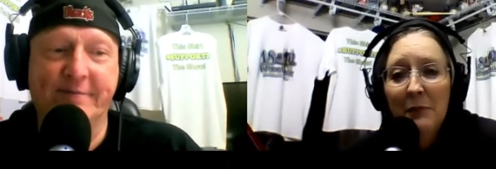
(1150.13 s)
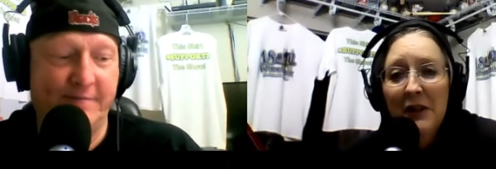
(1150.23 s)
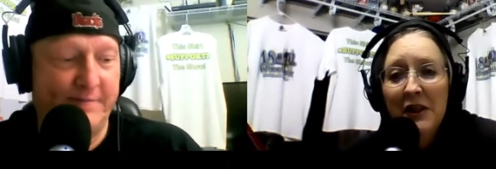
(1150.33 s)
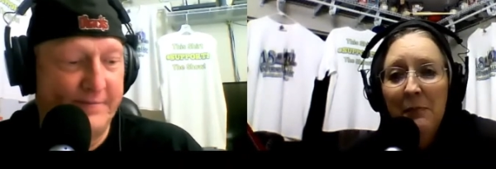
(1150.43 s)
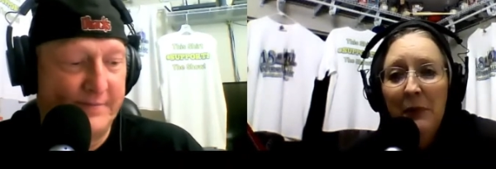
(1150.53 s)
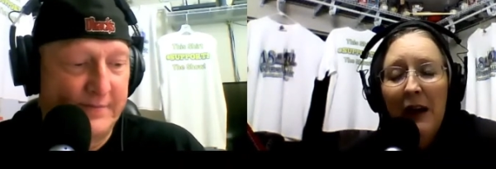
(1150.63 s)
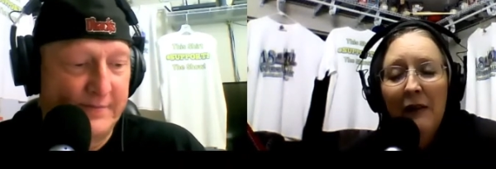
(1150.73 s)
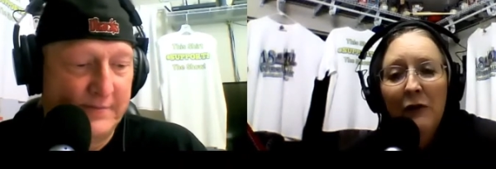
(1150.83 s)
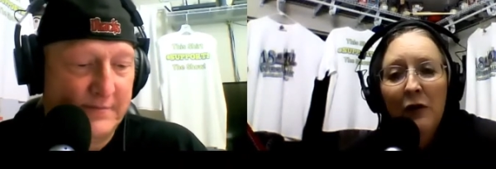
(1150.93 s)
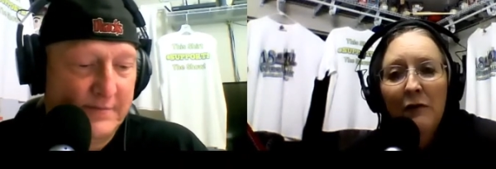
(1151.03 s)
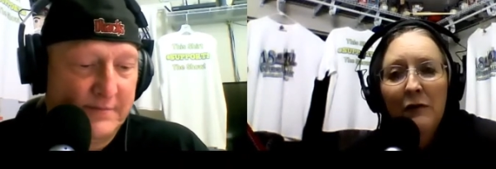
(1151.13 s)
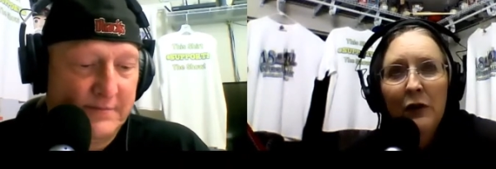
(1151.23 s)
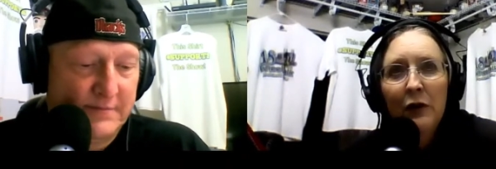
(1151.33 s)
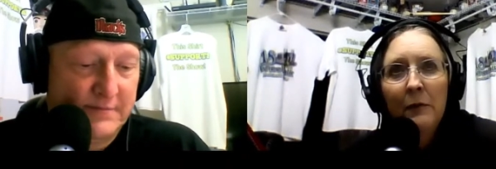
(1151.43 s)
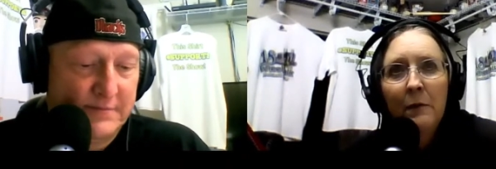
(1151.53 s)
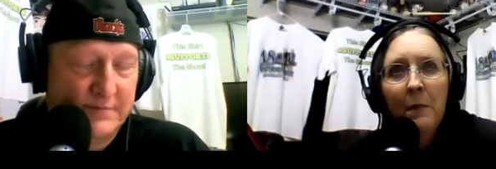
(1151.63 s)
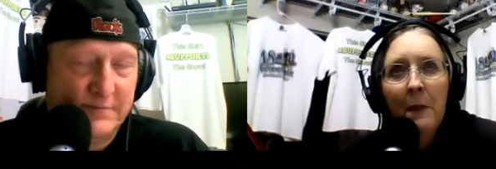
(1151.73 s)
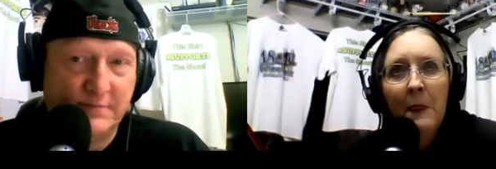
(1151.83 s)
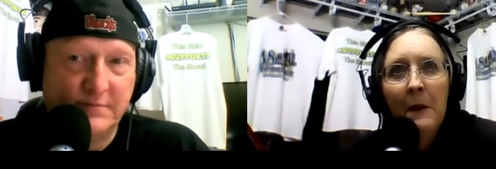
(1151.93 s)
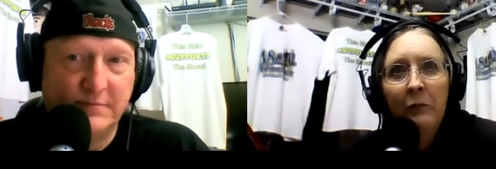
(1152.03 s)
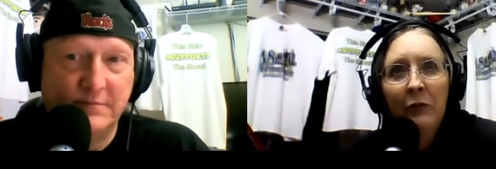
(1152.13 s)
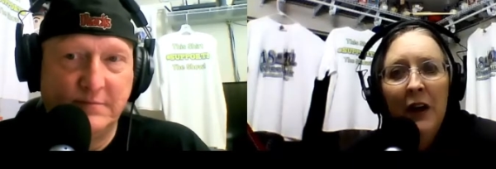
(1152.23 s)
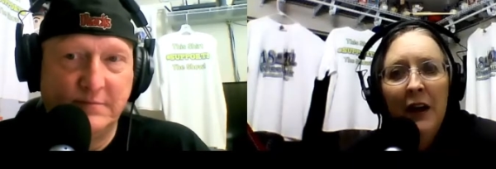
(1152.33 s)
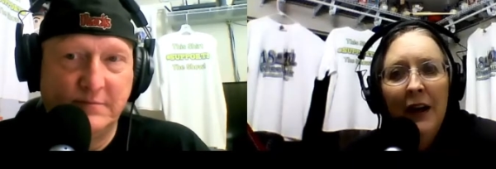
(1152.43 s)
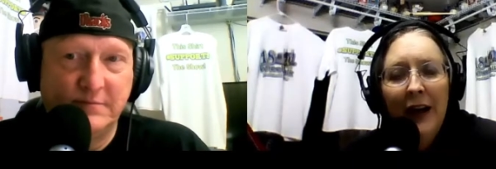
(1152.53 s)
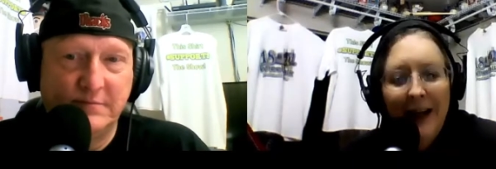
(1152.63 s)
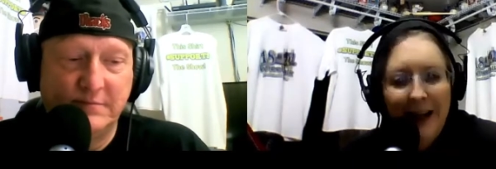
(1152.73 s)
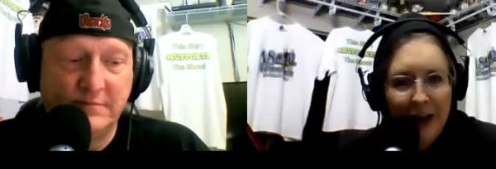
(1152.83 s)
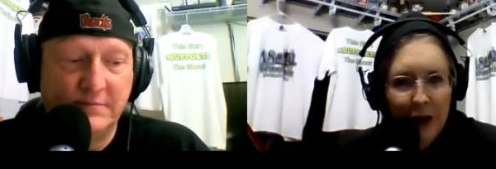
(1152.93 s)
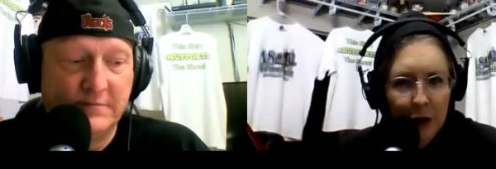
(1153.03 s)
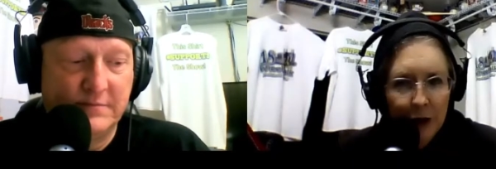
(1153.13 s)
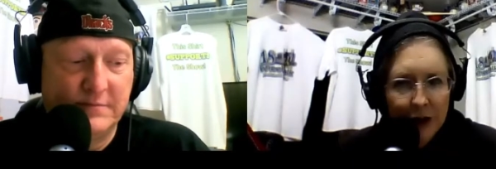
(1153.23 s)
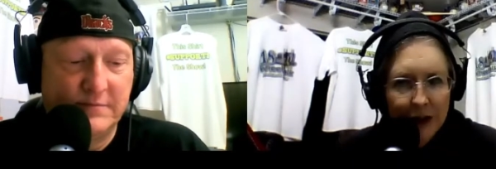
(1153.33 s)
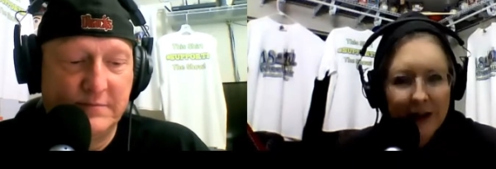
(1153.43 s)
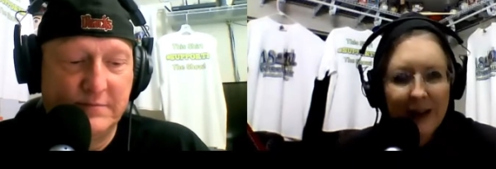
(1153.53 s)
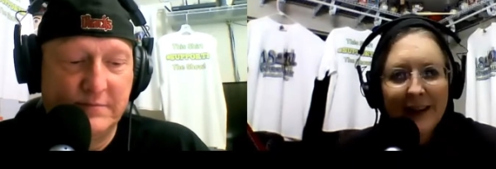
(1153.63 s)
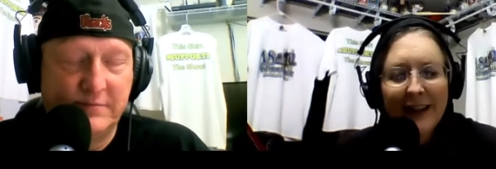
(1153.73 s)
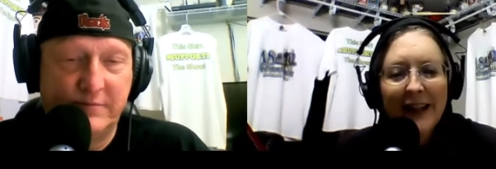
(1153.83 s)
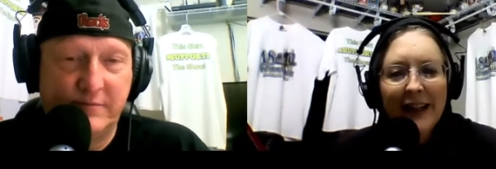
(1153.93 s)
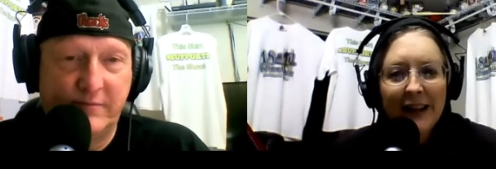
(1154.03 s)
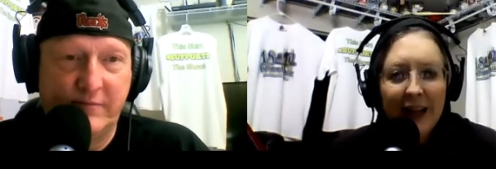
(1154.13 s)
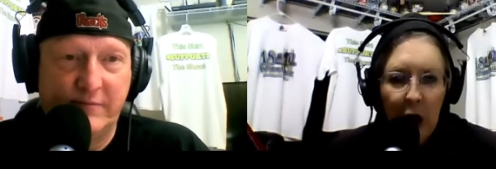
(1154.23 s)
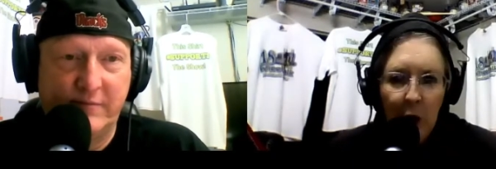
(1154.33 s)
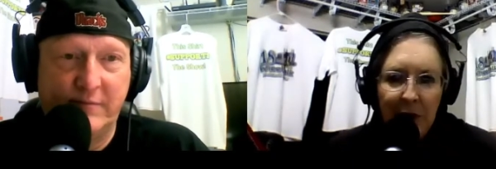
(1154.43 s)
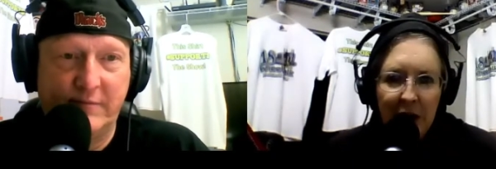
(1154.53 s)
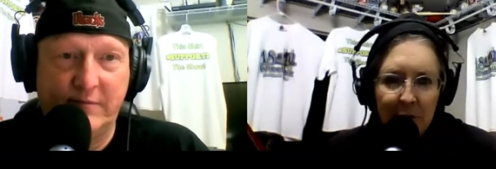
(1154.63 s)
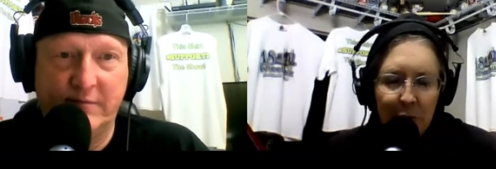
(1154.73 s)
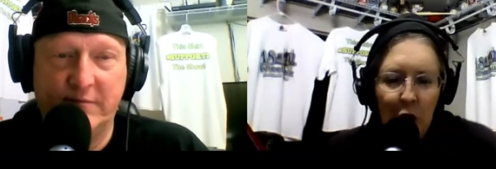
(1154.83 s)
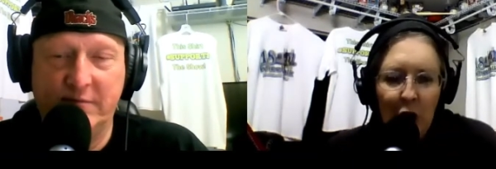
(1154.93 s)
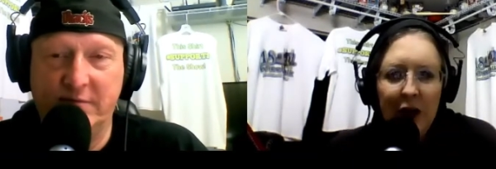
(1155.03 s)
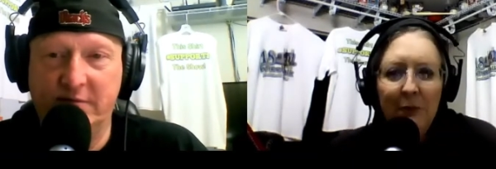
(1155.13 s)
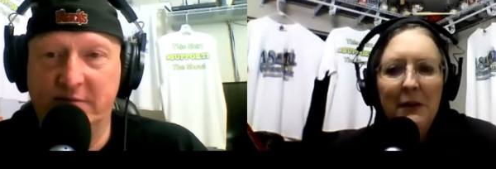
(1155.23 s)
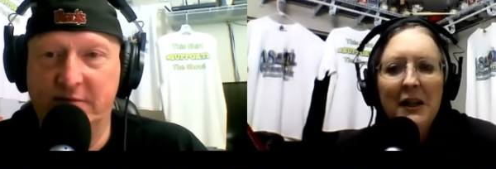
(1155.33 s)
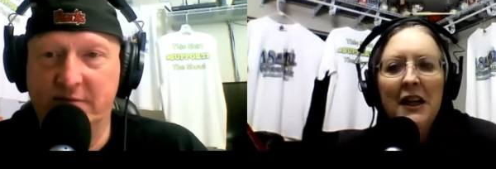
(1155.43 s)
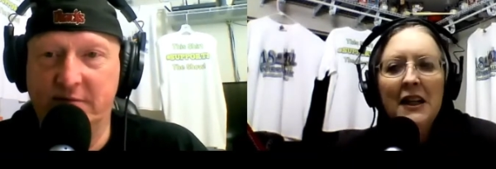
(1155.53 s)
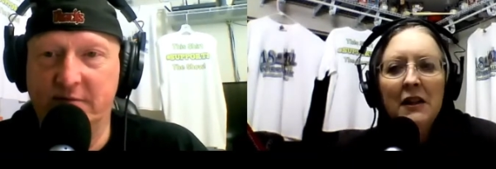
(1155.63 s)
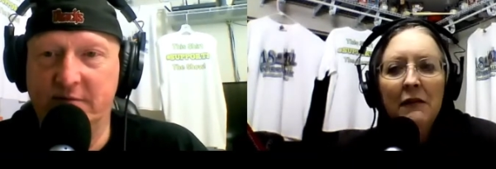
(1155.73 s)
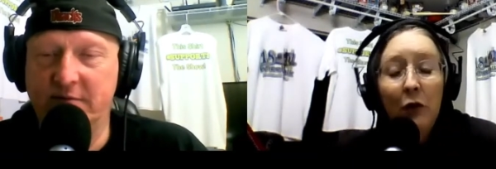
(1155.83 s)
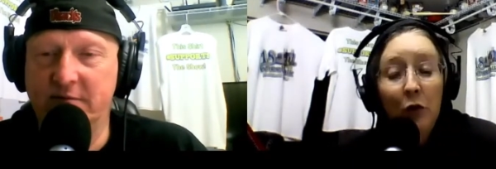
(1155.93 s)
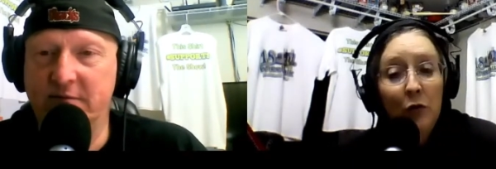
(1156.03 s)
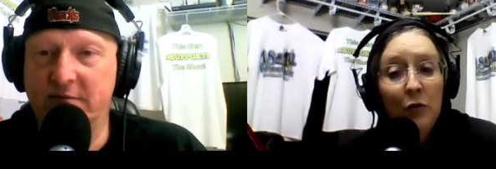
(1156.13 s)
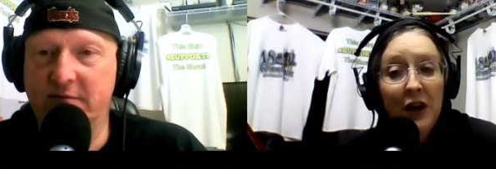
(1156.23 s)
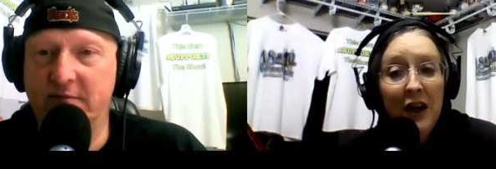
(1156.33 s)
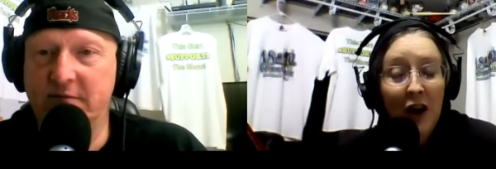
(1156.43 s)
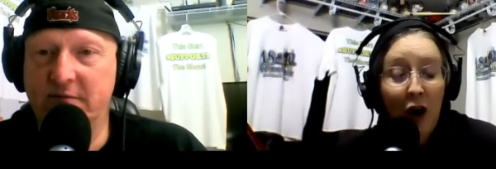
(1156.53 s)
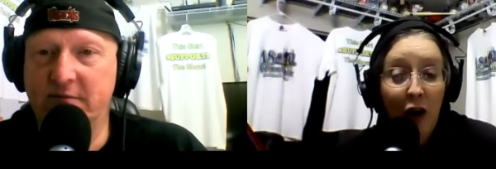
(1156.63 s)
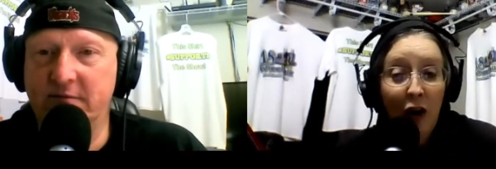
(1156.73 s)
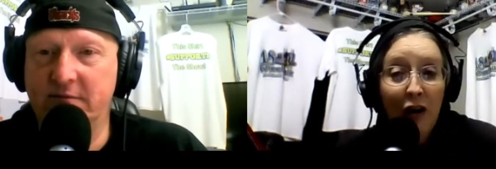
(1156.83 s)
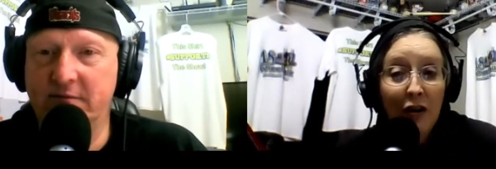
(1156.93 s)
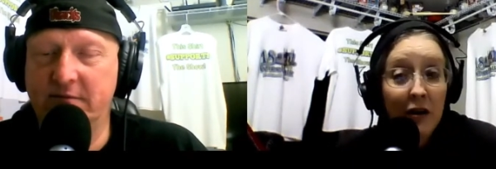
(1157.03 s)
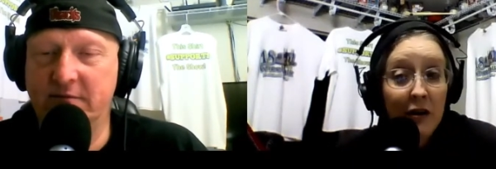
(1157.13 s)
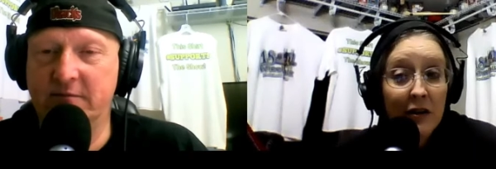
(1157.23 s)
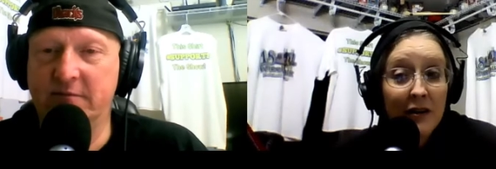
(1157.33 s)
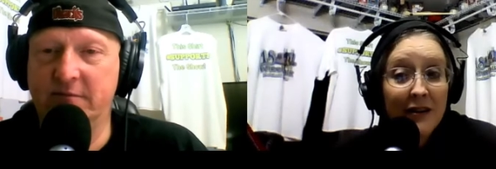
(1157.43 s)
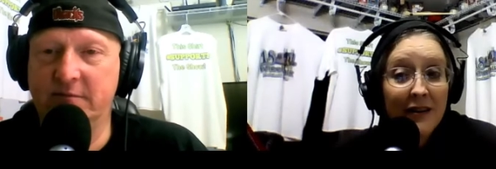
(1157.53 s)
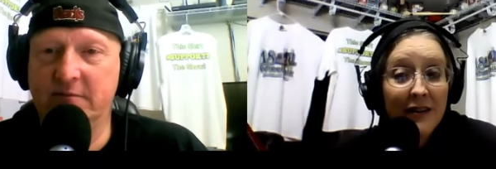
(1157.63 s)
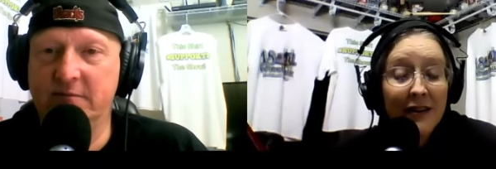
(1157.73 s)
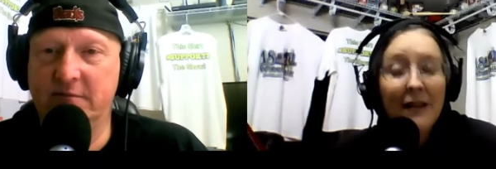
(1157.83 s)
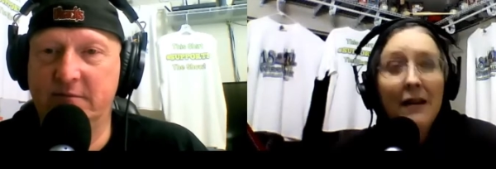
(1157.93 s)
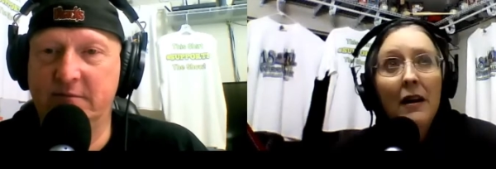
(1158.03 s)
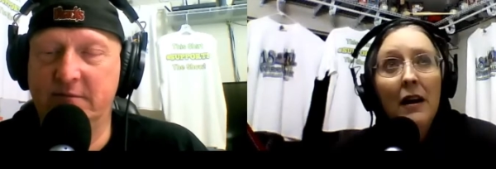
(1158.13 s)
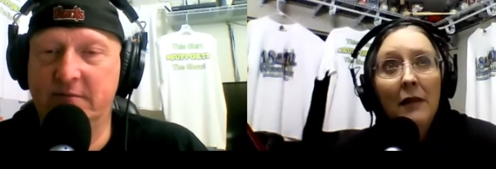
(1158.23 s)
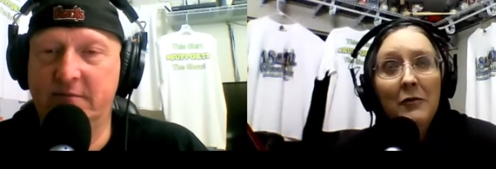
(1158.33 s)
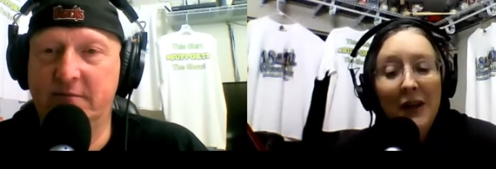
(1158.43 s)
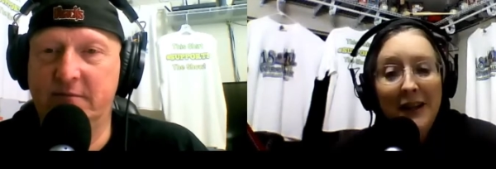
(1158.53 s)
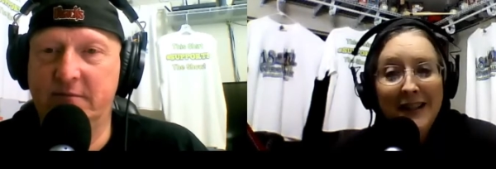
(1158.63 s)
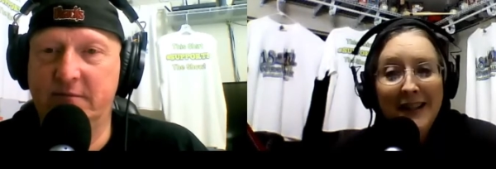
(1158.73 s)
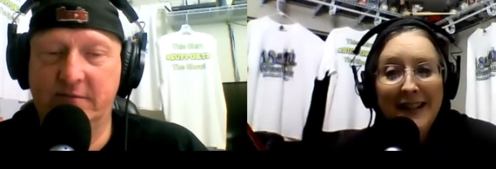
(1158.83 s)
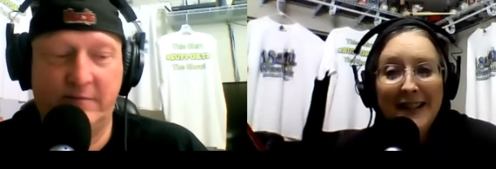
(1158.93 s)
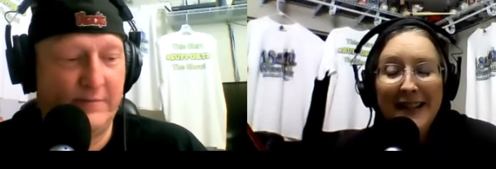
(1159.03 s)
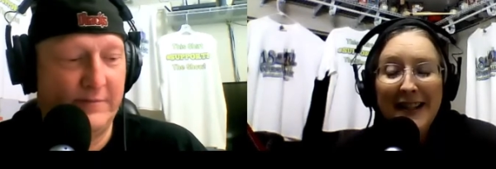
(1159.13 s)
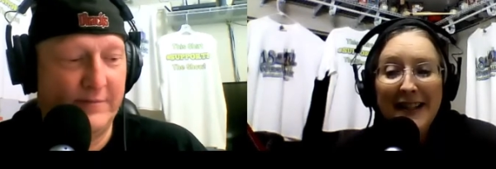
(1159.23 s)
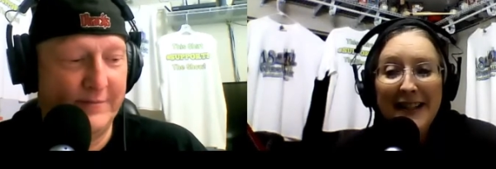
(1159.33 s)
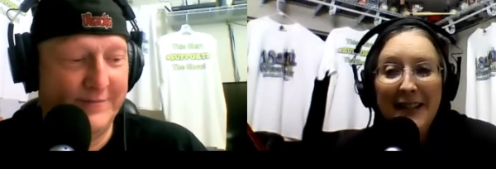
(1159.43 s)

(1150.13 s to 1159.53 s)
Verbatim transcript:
Speaker 1: a platform for haters that think they're being bullied because of who they are. Mm-hmm. Trying to say this nicely,